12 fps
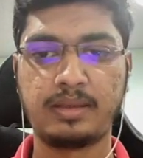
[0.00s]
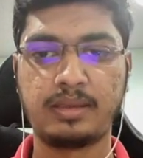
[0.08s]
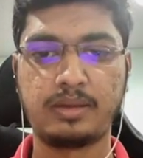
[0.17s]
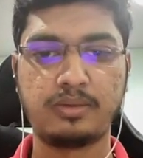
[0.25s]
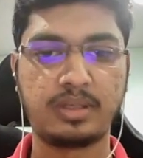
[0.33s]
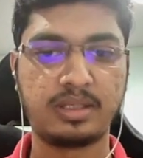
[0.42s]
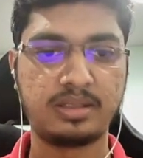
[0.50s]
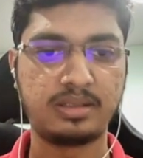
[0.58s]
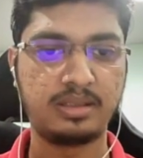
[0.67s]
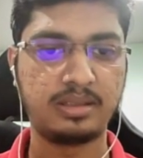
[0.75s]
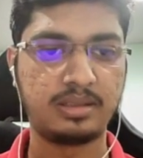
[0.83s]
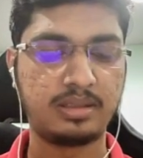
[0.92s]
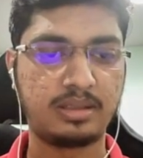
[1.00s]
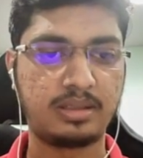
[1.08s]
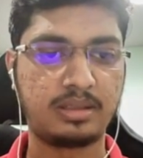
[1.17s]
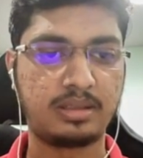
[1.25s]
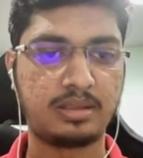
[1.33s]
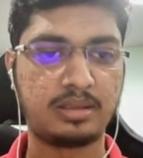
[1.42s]
Now you can see
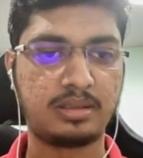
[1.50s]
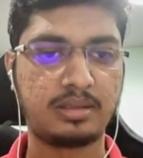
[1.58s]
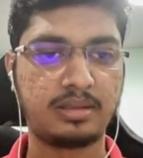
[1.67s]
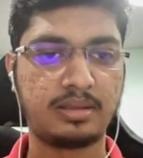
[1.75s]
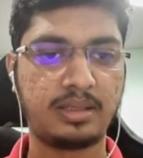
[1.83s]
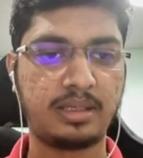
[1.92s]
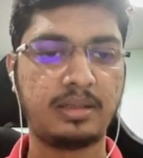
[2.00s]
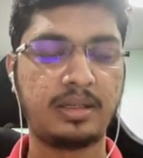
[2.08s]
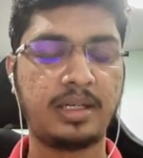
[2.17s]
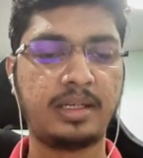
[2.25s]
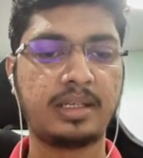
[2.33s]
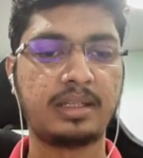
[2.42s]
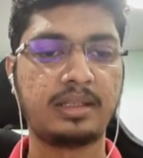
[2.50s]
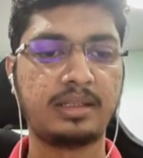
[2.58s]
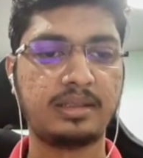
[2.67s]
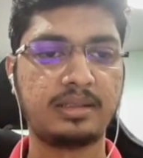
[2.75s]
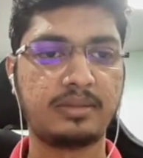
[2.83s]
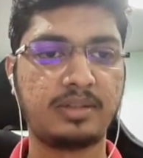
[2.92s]
entire
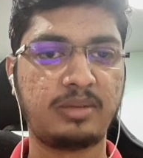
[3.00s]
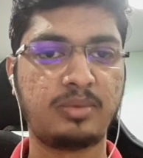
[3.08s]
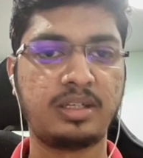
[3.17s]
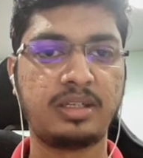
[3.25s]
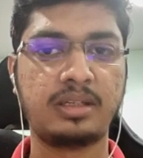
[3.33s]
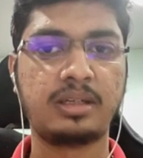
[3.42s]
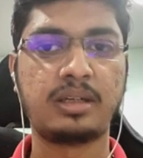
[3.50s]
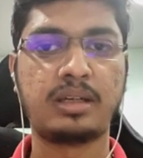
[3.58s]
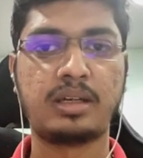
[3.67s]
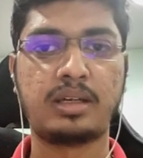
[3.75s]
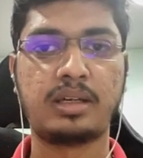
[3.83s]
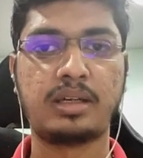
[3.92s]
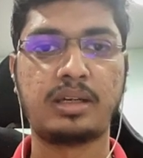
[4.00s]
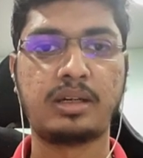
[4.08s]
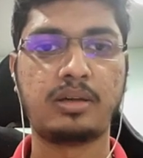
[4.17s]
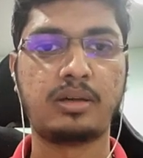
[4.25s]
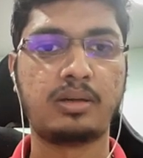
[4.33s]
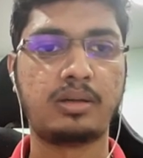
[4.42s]
thing is available here,
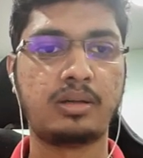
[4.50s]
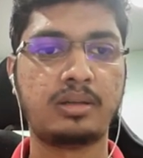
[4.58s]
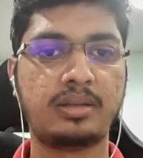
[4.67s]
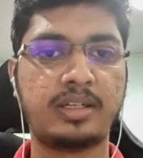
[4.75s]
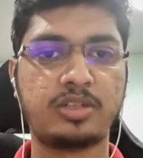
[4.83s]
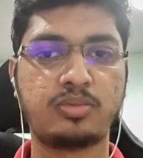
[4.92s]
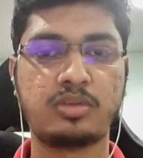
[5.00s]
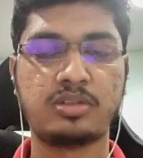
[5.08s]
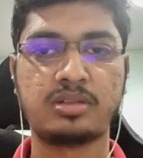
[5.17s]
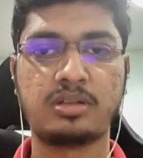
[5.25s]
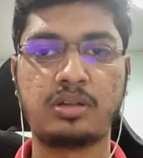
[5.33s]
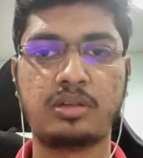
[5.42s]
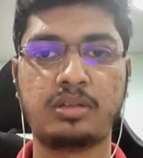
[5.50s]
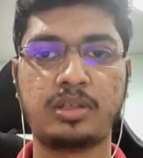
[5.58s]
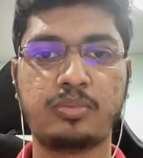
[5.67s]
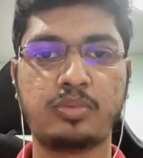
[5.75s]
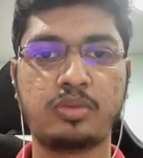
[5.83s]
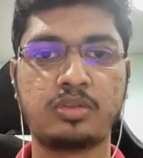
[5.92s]
and all the dashboards, all the
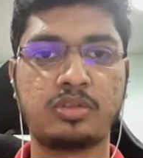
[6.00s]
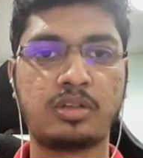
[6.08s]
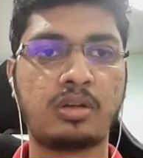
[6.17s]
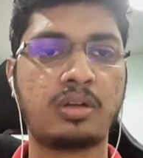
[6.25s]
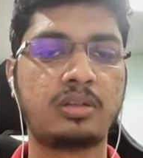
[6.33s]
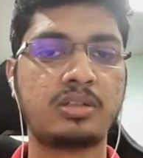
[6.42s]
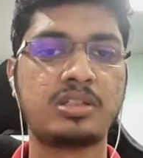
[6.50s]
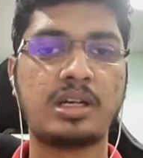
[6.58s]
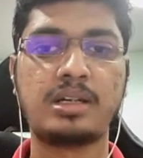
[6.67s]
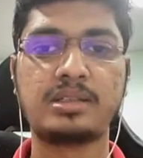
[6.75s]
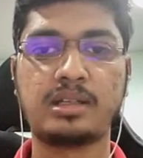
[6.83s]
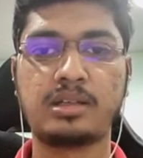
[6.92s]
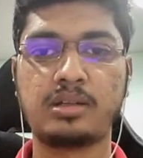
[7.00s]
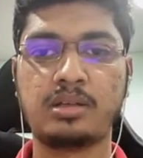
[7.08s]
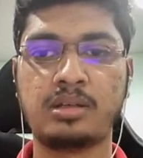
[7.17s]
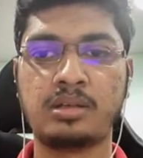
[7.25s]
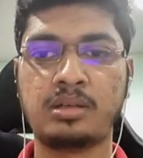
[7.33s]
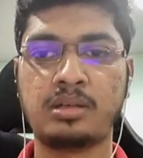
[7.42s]
reports, or all the charts
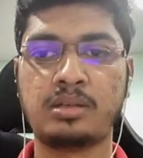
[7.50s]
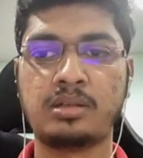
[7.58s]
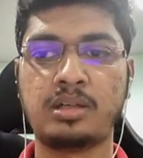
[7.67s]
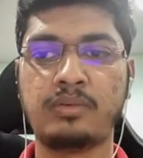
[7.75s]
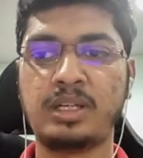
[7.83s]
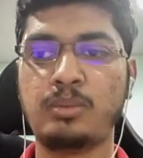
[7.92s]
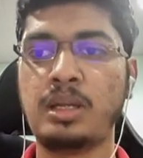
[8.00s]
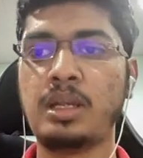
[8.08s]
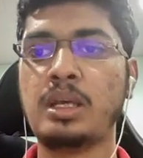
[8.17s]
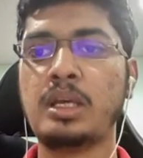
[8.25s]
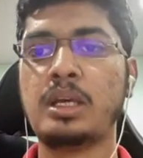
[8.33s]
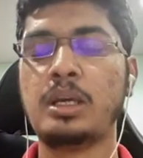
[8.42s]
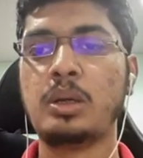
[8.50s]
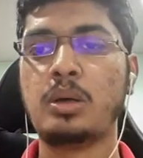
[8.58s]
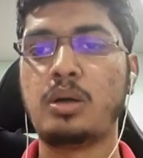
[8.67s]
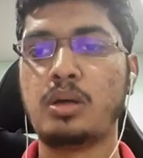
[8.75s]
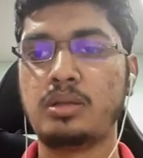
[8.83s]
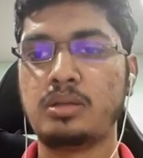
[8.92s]
are available.
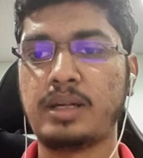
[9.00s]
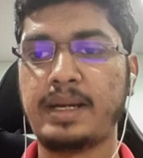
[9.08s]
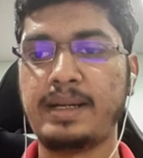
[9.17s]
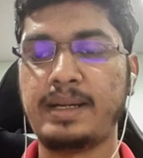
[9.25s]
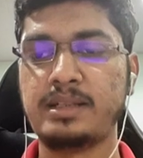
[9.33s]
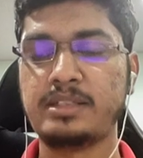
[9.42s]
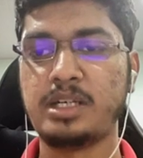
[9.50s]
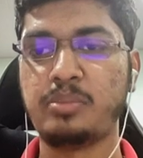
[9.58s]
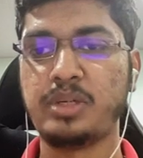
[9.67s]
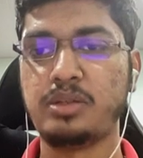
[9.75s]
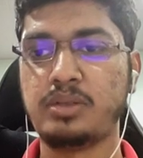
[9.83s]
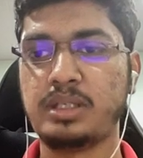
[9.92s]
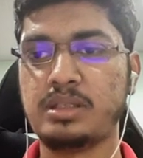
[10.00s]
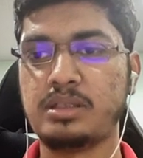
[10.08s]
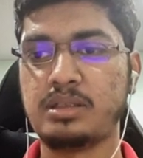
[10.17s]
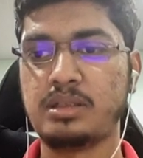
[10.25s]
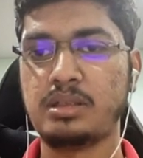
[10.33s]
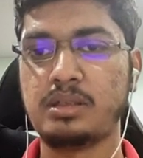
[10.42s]
On right hand side pane you can
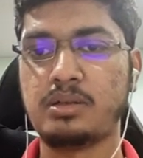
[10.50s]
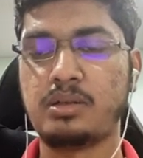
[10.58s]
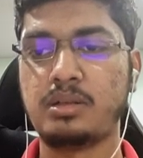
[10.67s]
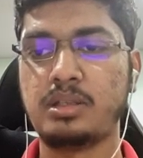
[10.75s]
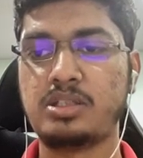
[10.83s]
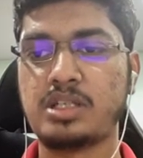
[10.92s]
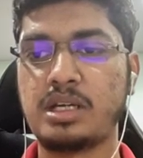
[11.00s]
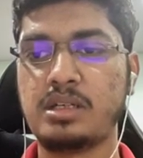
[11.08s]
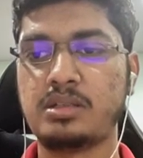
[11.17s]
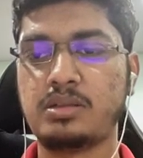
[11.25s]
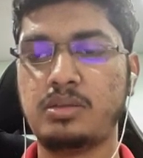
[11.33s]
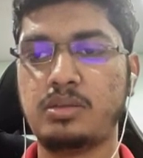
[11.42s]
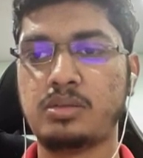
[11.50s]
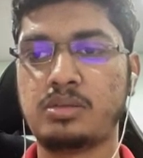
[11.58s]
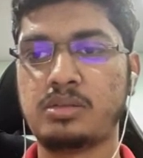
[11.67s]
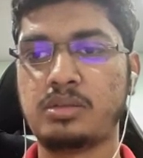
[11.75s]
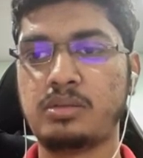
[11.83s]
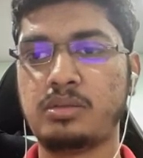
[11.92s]
see all the charts,
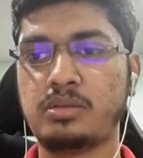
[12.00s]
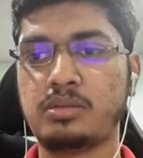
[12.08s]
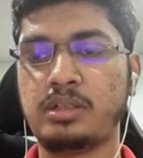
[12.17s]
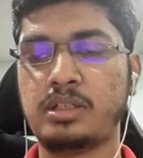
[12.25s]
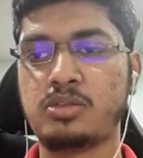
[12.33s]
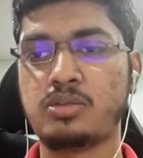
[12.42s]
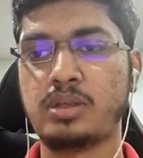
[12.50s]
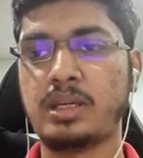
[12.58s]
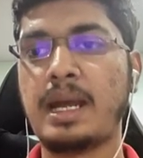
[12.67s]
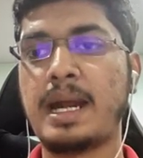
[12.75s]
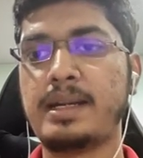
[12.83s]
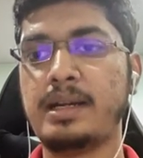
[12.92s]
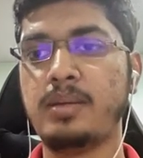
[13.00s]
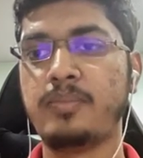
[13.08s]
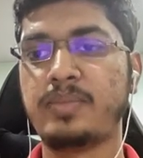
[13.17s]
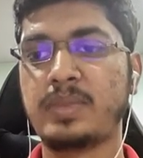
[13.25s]
those it is showing added.